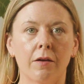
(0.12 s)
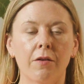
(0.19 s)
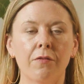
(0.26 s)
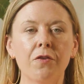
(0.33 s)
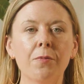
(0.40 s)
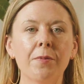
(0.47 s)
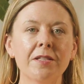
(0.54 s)
A
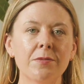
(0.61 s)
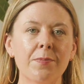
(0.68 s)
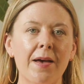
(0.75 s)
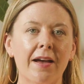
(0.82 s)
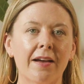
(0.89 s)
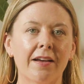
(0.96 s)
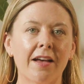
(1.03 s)
few months
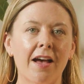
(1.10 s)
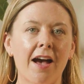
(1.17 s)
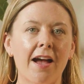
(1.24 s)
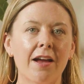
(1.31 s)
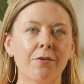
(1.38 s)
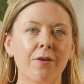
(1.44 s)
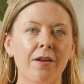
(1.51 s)
back,
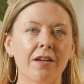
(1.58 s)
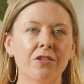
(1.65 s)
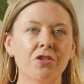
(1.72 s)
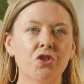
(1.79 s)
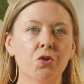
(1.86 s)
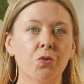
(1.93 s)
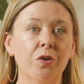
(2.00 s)
I
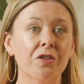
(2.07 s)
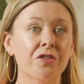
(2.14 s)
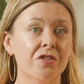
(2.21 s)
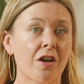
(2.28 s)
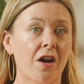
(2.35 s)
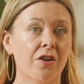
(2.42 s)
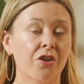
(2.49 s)
read George
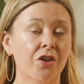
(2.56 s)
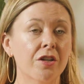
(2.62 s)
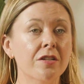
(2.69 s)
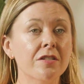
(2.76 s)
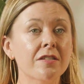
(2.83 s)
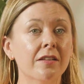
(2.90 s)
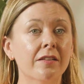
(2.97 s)

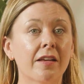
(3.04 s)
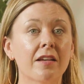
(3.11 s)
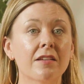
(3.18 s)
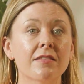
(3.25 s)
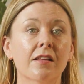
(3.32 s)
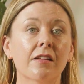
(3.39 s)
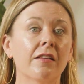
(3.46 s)
Saunders'
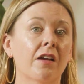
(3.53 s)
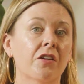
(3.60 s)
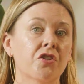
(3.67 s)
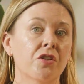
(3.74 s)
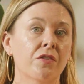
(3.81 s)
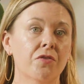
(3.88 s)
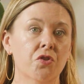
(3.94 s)
latest
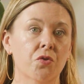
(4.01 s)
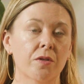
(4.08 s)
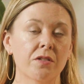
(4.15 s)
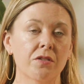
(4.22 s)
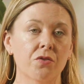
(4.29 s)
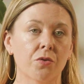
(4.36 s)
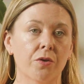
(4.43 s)
collection of
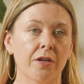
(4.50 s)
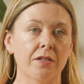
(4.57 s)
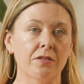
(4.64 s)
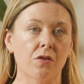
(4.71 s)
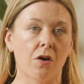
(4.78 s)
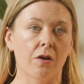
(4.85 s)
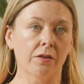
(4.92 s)
short
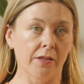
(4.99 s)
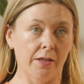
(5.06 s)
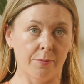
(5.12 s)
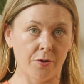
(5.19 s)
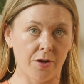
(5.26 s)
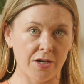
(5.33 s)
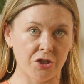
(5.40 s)
stories called
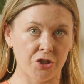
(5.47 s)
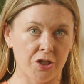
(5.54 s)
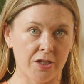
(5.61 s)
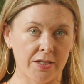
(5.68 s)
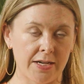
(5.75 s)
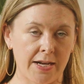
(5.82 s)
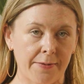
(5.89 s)

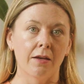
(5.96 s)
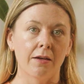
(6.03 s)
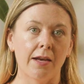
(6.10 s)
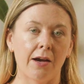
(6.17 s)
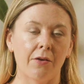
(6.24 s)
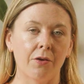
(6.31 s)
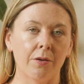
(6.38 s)
Liberation Day.
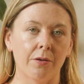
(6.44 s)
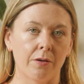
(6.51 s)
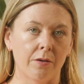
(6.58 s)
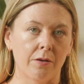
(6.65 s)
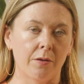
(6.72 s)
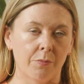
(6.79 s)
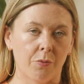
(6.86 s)
Now,
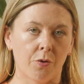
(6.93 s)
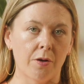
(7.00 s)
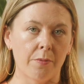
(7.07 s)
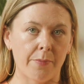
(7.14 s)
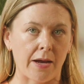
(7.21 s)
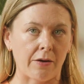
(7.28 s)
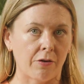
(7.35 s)
an
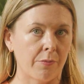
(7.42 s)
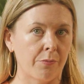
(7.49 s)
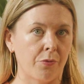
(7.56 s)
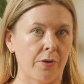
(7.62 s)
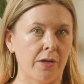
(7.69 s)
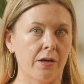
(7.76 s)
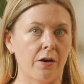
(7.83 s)
important background
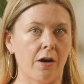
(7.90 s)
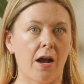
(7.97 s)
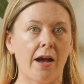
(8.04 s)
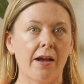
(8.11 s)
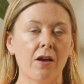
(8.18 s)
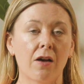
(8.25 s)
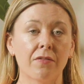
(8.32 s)
point here,
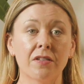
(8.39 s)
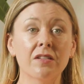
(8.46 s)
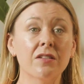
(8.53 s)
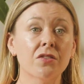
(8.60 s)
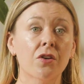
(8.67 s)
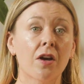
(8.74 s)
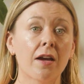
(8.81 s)
I often
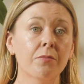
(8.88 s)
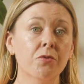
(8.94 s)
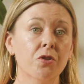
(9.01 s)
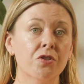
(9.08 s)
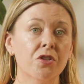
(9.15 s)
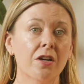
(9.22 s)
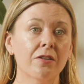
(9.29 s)
describe
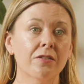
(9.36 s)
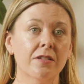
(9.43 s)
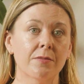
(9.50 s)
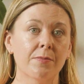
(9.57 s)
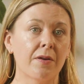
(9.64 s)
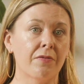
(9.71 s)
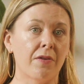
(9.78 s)
George Saunders
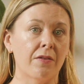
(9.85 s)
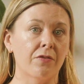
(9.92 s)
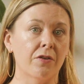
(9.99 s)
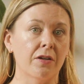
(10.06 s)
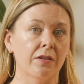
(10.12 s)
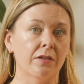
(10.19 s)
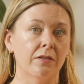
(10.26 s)
as my
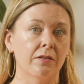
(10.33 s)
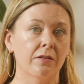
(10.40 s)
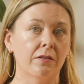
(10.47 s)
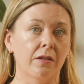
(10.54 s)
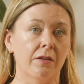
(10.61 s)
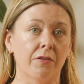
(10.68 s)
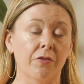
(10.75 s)
favorite
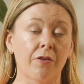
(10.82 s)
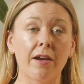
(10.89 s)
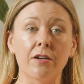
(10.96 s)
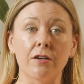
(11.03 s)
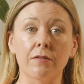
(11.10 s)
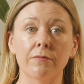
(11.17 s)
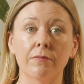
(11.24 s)
living
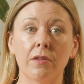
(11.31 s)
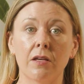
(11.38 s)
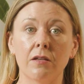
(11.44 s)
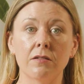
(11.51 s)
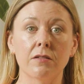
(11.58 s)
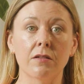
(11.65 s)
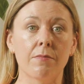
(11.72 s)
writer.
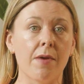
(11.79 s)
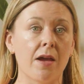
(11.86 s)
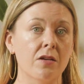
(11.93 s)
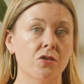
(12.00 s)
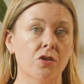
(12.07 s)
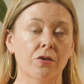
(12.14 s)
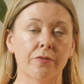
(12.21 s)
He's a
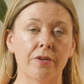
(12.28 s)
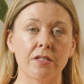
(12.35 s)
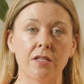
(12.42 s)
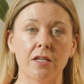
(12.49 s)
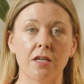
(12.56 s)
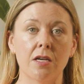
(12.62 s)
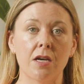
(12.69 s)
major
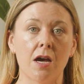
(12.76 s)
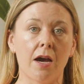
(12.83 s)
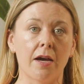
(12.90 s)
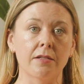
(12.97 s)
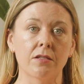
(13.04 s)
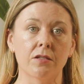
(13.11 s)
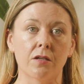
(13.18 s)
reason
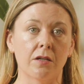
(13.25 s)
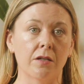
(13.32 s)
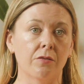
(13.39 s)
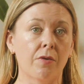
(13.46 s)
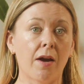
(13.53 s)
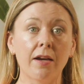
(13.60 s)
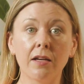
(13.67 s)
I
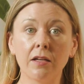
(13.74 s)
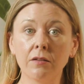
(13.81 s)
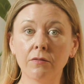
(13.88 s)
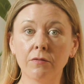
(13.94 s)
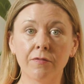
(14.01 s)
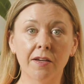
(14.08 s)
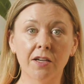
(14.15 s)
started
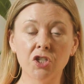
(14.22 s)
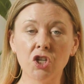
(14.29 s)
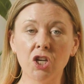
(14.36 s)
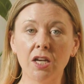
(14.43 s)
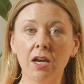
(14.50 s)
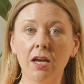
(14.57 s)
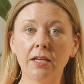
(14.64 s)
writing
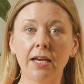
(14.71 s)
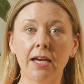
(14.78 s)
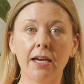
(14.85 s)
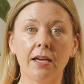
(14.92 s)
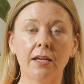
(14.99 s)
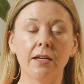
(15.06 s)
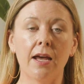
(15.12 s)
fiction
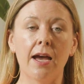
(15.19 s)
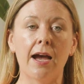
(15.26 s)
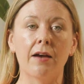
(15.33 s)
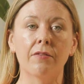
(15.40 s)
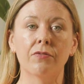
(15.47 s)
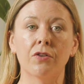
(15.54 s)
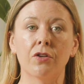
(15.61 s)
again
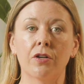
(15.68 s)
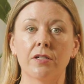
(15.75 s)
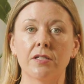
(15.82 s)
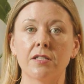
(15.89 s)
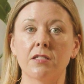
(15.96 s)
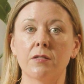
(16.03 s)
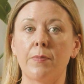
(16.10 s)
after a
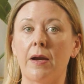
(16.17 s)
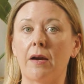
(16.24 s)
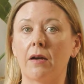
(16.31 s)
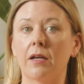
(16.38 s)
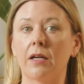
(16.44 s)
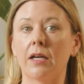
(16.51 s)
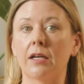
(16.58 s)

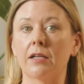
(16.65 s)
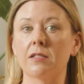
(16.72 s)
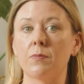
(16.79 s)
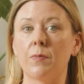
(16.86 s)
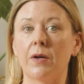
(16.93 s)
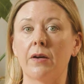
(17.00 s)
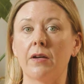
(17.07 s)
despairing
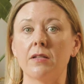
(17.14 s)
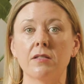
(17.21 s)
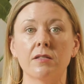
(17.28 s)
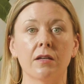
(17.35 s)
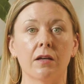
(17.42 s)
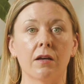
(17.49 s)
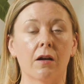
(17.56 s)

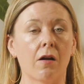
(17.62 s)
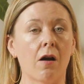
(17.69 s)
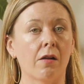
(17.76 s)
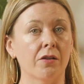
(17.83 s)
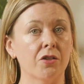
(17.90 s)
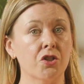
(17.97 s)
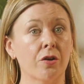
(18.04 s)
experience in a
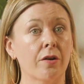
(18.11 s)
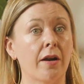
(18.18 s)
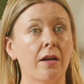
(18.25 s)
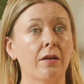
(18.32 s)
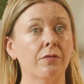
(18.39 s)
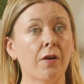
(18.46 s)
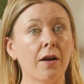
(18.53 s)
college
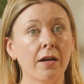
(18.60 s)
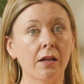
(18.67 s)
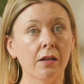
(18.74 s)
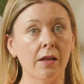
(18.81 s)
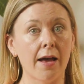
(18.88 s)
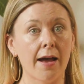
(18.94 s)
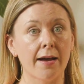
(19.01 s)
creative writing
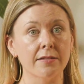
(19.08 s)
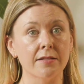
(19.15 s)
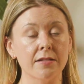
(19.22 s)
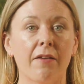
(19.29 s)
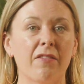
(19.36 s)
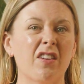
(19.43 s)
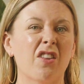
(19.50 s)
class.
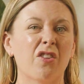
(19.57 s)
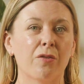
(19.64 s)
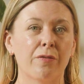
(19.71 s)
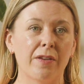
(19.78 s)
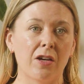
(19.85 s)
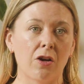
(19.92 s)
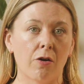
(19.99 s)
I have another
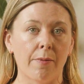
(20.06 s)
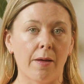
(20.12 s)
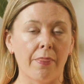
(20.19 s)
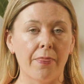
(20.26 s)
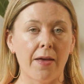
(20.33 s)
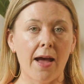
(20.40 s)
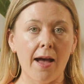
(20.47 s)
video
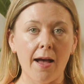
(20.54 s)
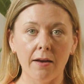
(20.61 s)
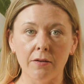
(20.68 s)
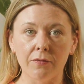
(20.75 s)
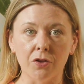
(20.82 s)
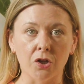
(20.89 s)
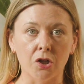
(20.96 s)
about that
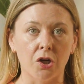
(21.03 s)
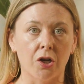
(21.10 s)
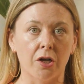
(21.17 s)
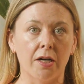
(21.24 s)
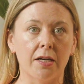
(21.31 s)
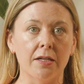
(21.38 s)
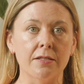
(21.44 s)
if you're
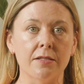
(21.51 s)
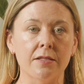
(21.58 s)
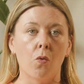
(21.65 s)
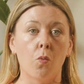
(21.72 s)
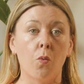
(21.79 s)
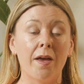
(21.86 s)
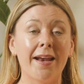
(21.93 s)
curious.
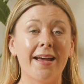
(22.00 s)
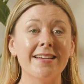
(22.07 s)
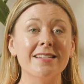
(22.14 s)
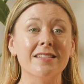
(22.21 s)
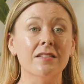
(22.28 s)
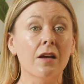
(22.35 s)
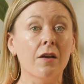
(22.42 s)
When I
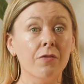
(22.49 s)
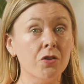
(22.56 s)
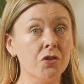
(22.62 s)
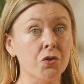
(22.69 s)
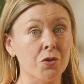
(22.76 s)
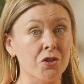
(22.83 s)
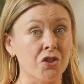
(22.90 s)
discovered
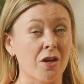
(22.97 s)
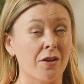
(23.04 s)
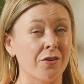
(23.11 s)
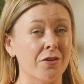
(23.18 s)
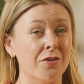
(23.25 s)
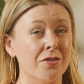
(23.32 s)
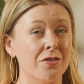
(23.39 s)
George
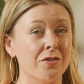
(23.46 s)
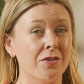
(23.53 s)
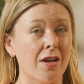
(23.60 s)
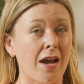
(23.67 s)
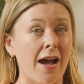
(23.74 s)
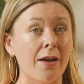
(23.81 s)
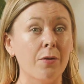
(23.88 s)
Saunders,
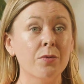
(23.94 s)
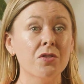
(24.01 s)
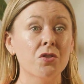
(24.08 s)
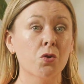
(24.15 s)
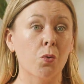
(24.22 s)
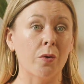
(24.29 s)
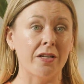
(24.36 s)
I was
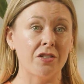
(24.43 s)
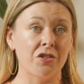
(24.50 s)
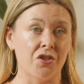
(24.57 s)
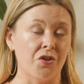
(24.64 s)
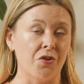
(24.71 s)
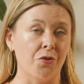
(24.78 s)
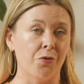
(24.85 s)

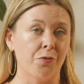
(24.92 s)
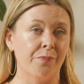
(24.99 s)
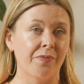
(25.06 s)
twenty-two